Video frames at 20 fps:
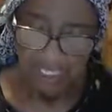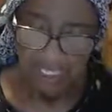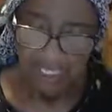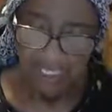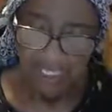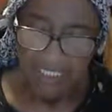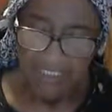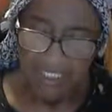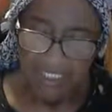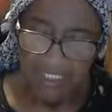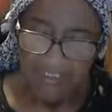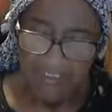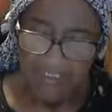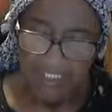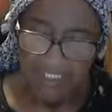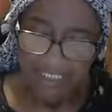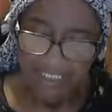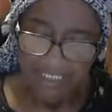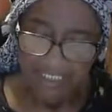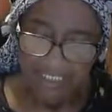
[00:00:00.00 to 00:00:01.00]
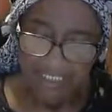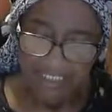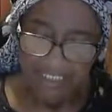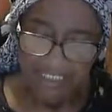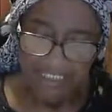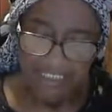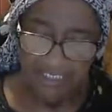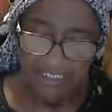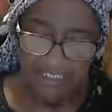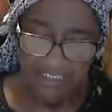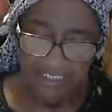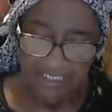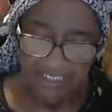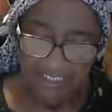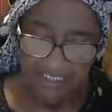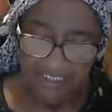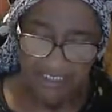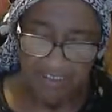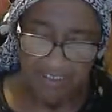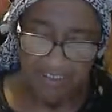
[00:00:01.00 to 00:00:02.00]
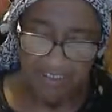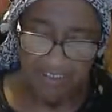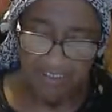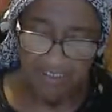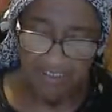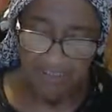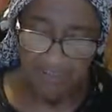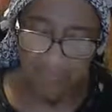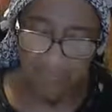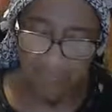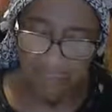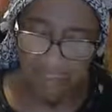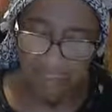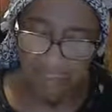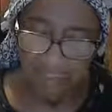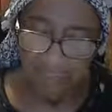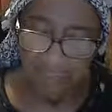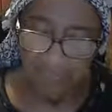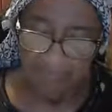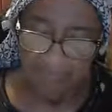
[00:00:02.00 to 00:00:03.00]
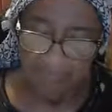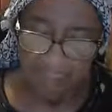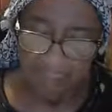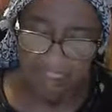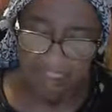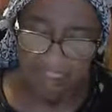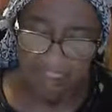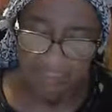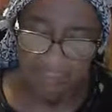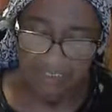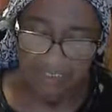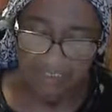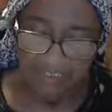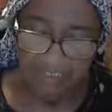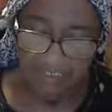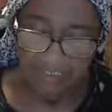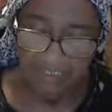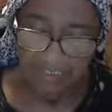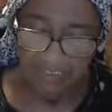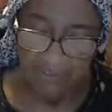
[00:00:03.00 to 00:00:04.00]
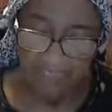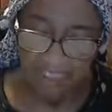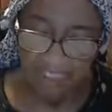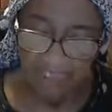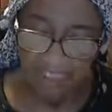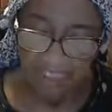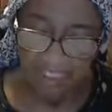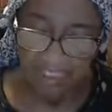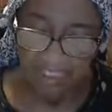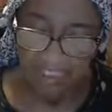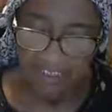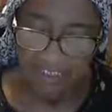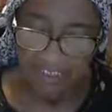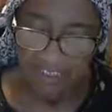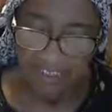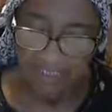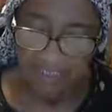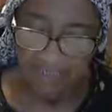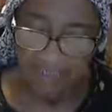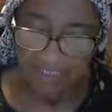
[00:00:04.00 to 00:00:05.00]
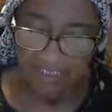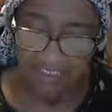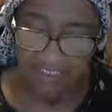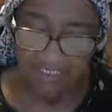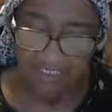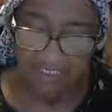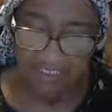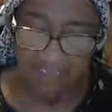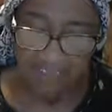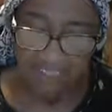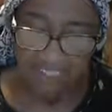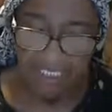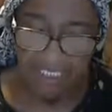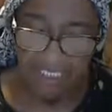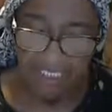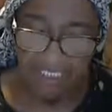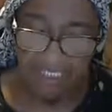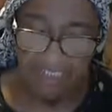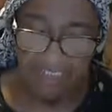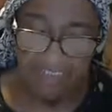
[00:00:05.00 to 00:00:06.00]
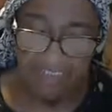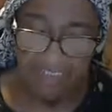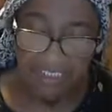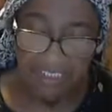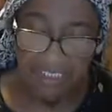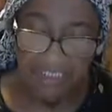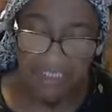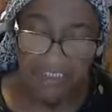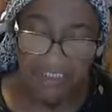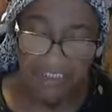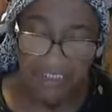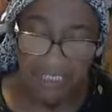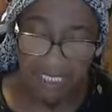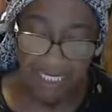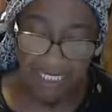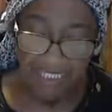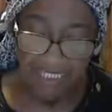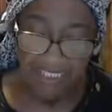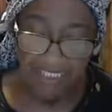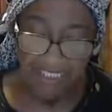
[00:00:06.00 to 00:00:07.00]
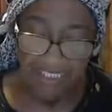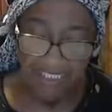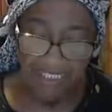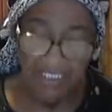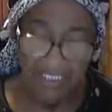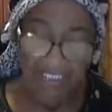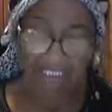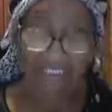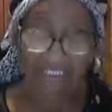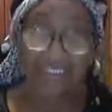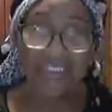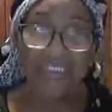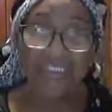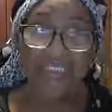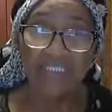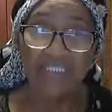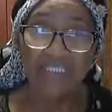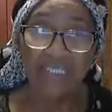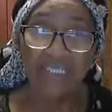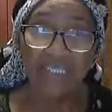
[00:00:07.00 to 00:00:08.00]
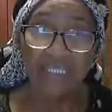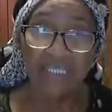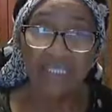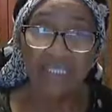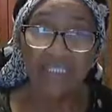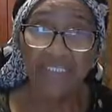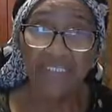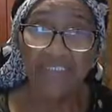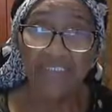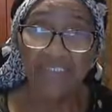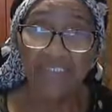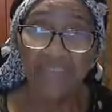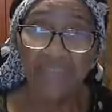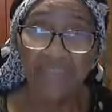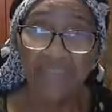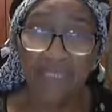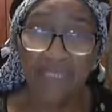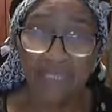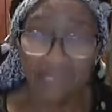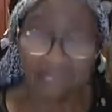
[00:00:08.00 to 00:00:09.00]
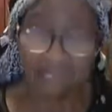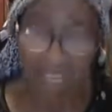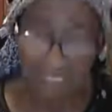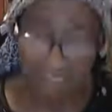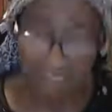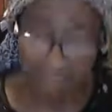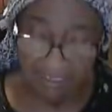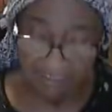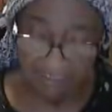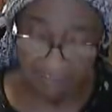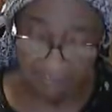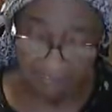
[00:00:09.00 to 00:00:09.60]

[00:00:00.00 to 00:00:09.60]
And as they did eat, Jesus took bread and blessed and broke it and gave to them and said, take, eat, this is my body.